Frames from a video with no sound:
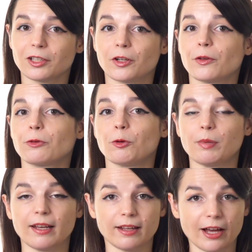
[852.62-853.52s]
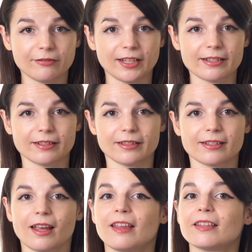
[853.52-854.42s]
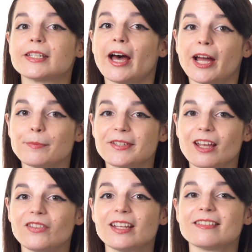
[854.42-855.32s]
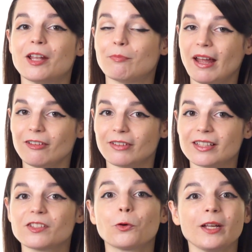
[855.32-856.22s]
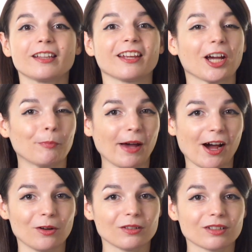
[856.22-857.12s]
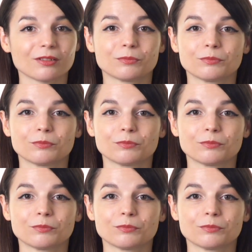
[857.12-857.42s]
learn through PDF lessons, the time savings and benefits quickly compound.